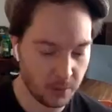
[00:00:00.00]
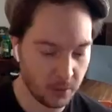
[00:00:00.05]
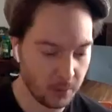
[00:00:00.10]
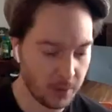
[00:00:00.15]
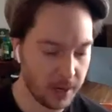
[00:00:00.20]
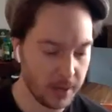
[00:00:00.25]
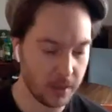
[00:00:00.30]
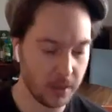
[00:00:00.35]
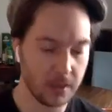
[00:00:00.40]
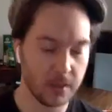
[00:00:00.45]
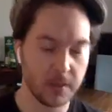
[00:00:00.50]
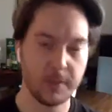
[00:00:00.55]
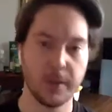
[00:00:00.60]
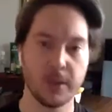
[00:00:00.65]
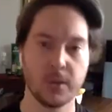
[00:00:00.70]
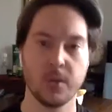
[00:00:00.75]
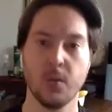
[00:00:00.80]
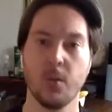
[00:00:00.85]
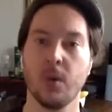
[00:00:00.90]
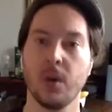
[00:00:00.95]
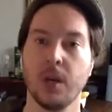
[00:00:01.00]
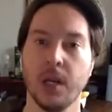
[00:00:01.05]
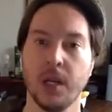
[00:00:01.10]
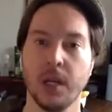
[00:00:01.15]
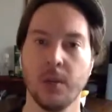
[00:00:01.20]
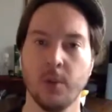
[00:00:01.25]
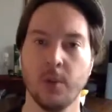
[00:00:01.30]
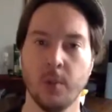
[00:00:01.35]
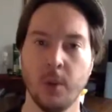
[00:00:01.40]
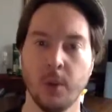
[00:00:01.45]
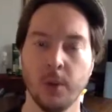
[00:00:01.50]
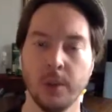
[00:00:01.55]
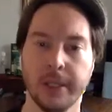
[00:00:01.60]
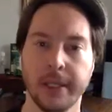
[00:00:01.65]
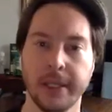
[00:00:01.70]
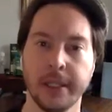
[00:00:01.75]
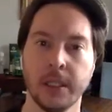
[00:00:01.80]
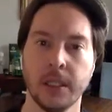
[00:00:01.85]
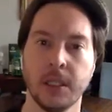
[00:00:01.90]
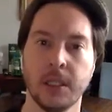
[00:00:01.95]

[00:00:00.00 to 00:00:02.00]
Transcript: a writer, especially working remotely.